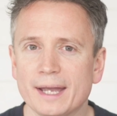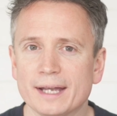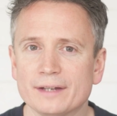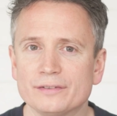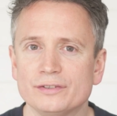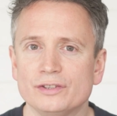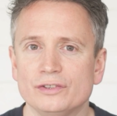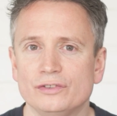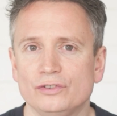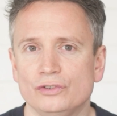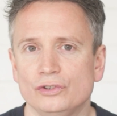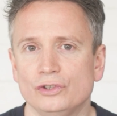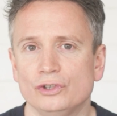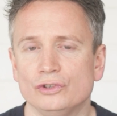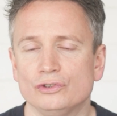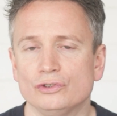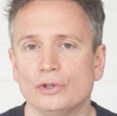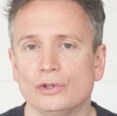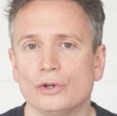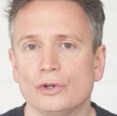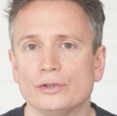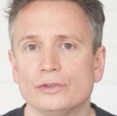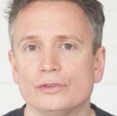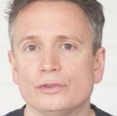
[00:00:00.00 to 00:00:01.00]
you access
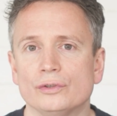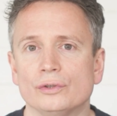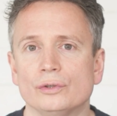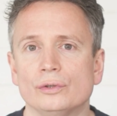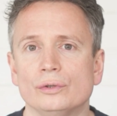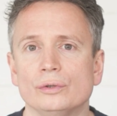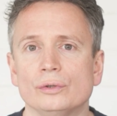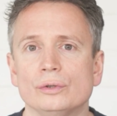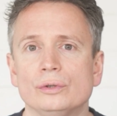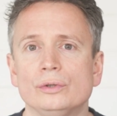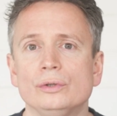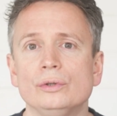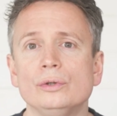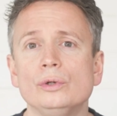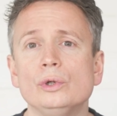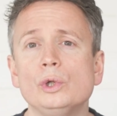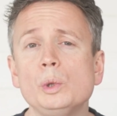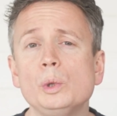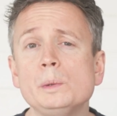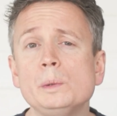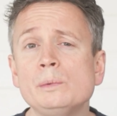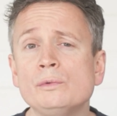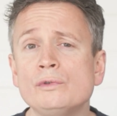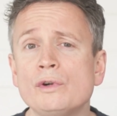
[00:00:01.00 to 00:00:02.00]
Search Console,
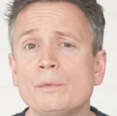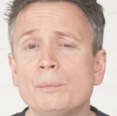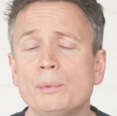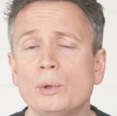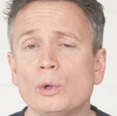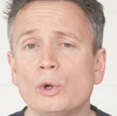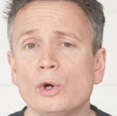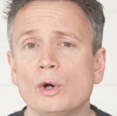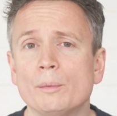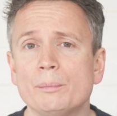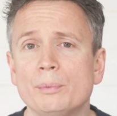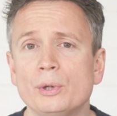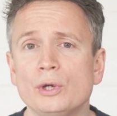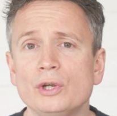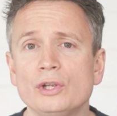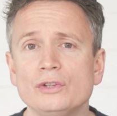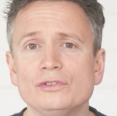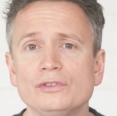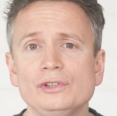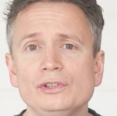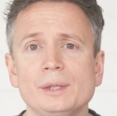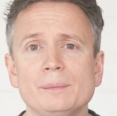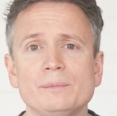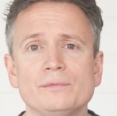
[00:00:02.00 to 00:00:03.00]
Google will report
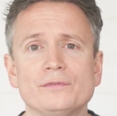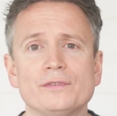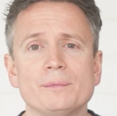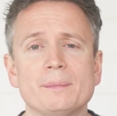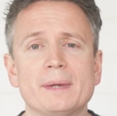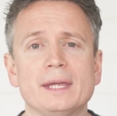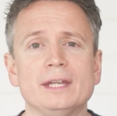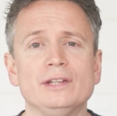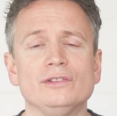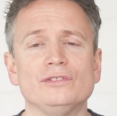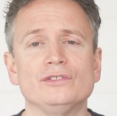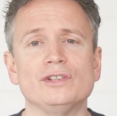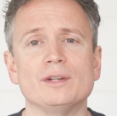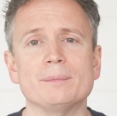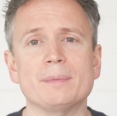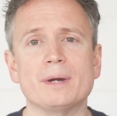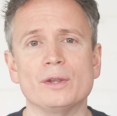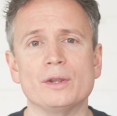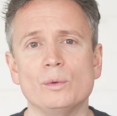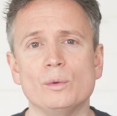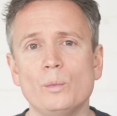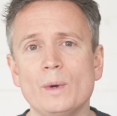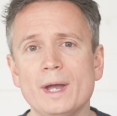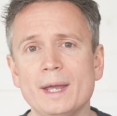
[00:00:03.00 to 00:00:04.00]
personal information
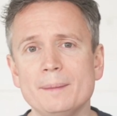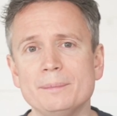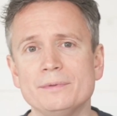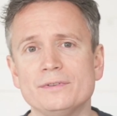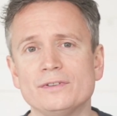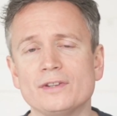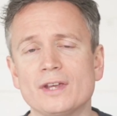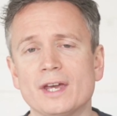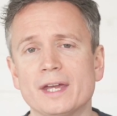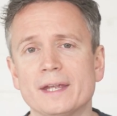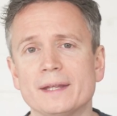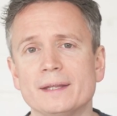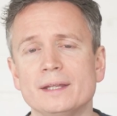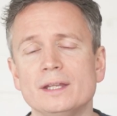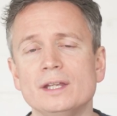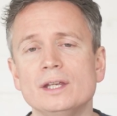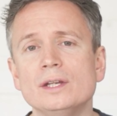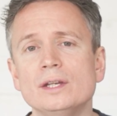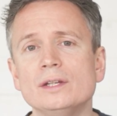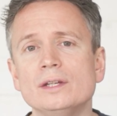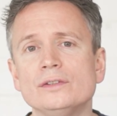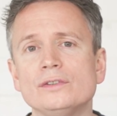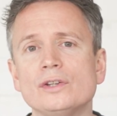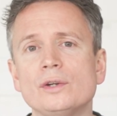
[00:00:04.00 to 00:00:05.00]
about the website,
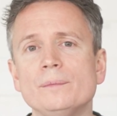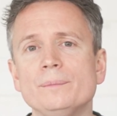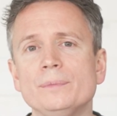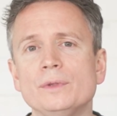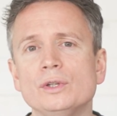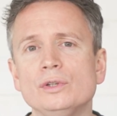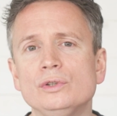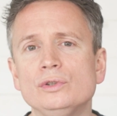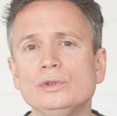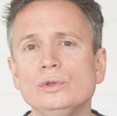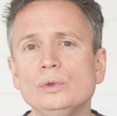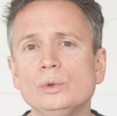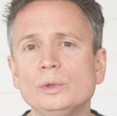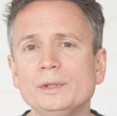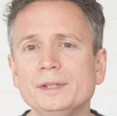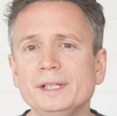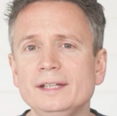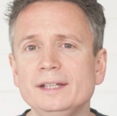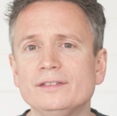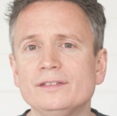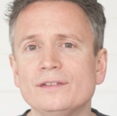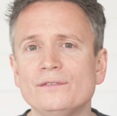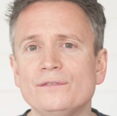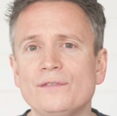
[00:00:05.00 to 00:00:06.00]
so Google
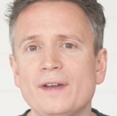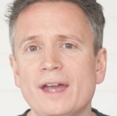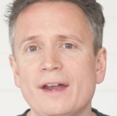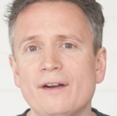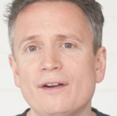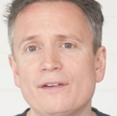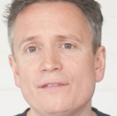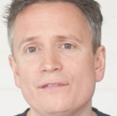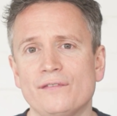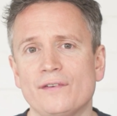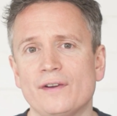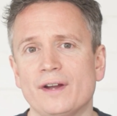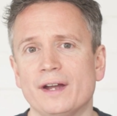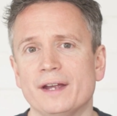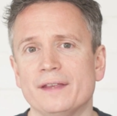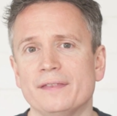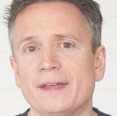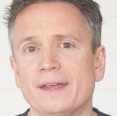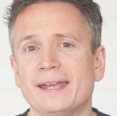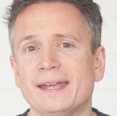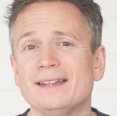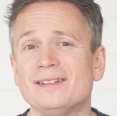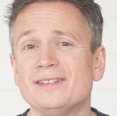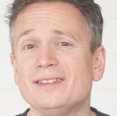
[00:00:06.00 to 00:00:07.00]
needs to
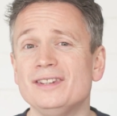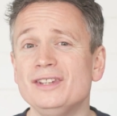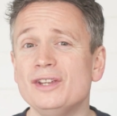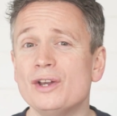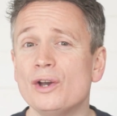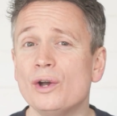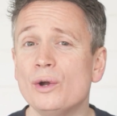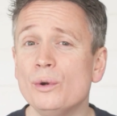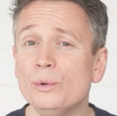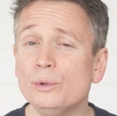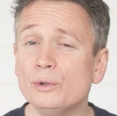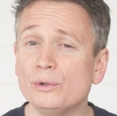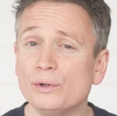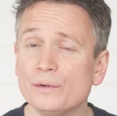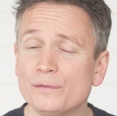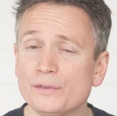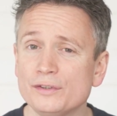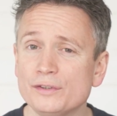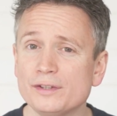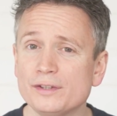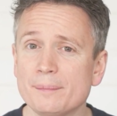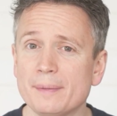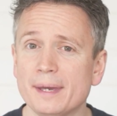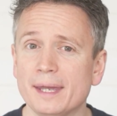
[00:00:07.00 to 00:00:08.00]
verify that it's the owner
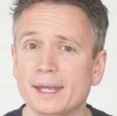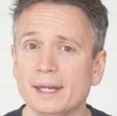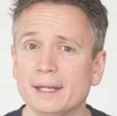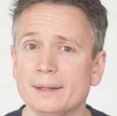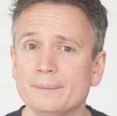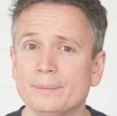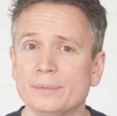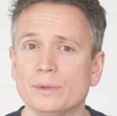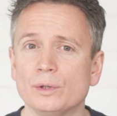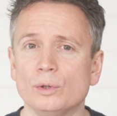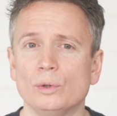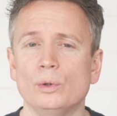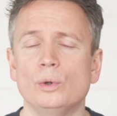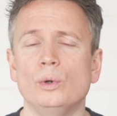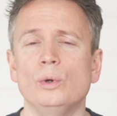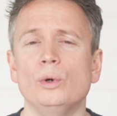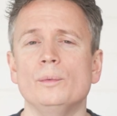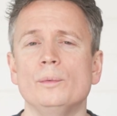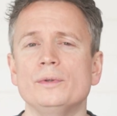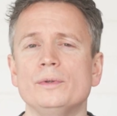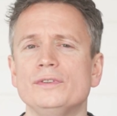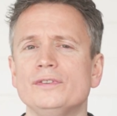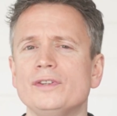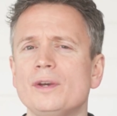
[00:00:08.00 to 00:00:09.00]
of the domain
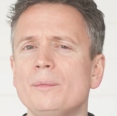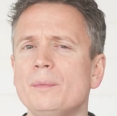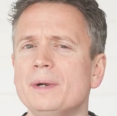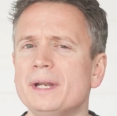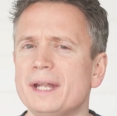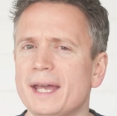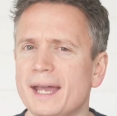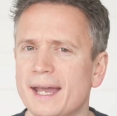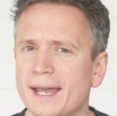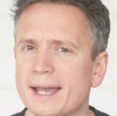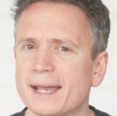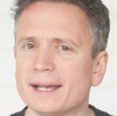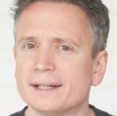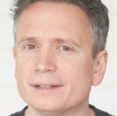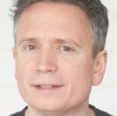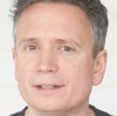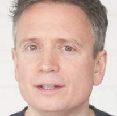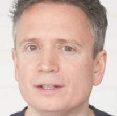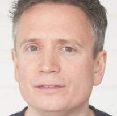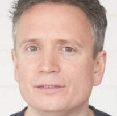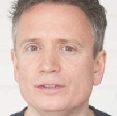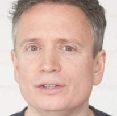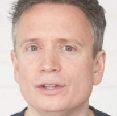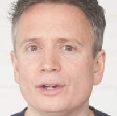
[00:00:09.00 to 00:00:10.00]
or someone
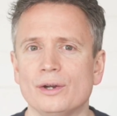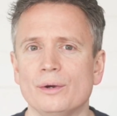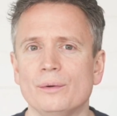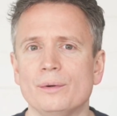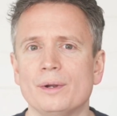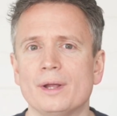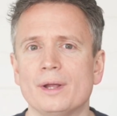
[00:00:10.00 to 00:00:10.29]
acting as the